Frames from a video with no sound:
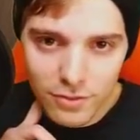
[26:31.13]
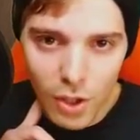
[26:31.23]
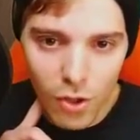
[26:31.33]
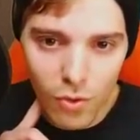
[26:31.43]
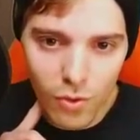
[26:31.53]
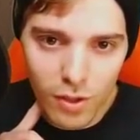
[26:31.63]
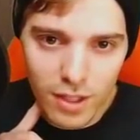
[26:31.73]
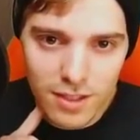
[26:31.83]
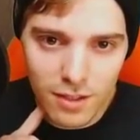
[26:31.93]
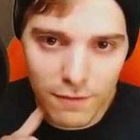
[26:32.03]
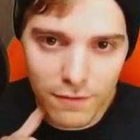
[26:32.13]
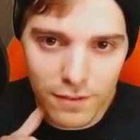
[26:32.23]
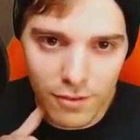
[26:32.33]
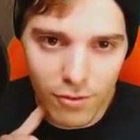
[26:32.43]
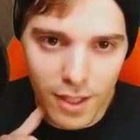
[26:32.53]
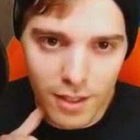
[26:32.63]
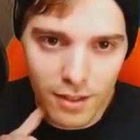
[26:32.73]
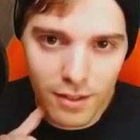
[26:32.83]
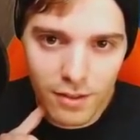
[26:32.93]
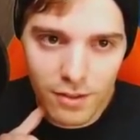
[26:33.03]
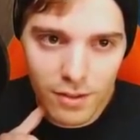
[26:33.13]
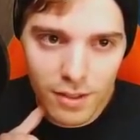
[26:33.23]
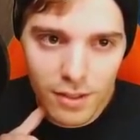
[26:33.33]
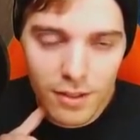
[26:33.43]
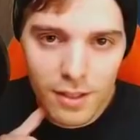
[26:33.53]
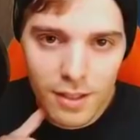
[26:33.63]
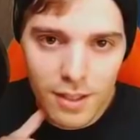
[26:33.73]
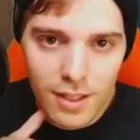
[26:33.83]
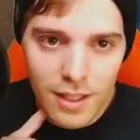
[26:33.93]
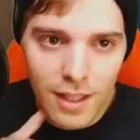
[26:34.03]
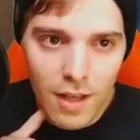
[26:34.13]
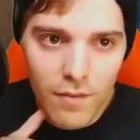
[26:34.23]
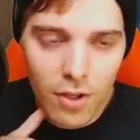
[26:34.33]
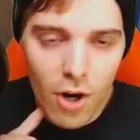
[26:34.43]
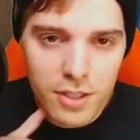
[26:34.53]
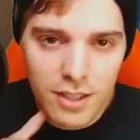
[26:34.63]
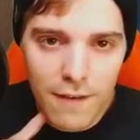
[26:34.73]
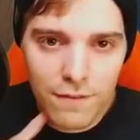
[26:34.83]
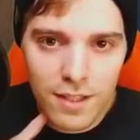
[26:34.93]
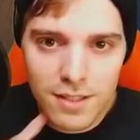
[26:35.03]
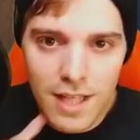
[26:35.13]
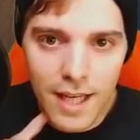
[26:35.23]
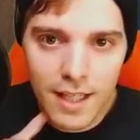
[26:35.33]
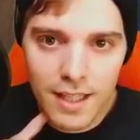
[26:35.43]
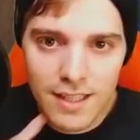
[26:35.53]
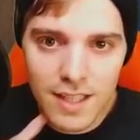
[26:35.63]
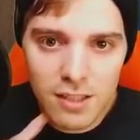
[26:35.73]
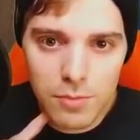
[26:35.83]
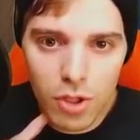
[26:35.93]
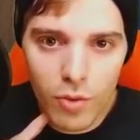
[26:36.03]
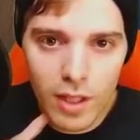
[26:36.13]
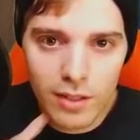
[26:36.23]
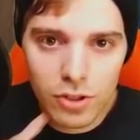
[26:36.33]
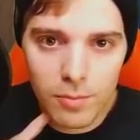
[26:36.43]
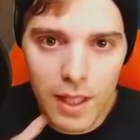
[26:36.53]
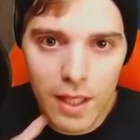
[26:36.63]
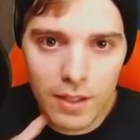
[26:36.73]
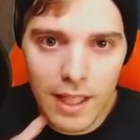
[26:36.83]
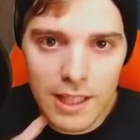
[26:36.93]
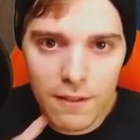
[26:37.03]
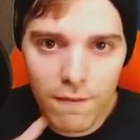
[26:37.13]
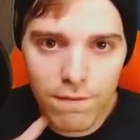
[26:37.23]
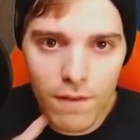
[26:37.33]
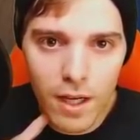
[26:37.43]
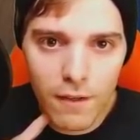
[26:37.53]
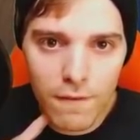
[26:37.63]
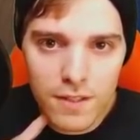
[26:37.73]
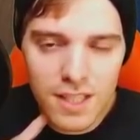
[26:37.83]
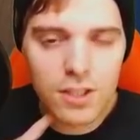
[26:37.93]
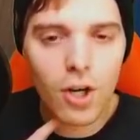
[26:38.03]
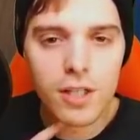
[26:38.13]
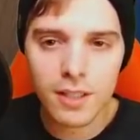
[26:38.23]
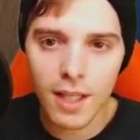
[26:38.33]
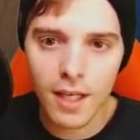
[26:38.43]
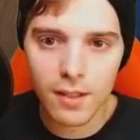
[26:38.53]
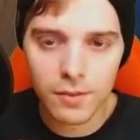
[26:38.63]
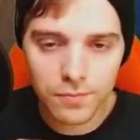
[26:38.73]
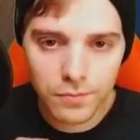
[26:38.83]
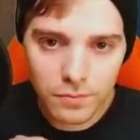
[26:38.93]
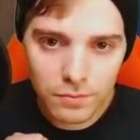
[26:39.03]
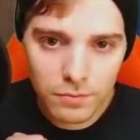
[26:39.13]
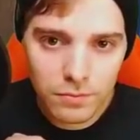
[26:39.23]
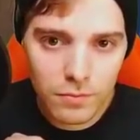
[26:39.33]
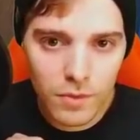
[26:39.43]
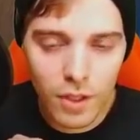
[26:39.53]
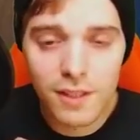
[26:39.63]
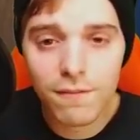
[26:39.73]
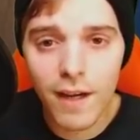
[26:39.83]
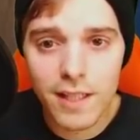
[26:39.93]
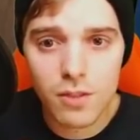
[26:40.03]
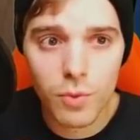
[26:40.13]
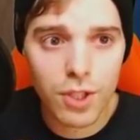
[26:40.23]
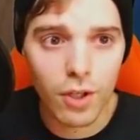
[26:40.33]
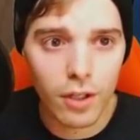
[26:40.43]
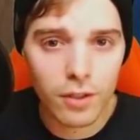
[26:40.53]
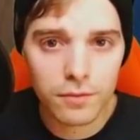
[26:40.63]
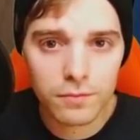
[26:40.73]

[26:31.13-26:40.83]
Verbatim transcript: our stuff ready. 11 cards left in his deck. Attachment going out to the Blount. He has 6 cards in hand. Does he find his switch card?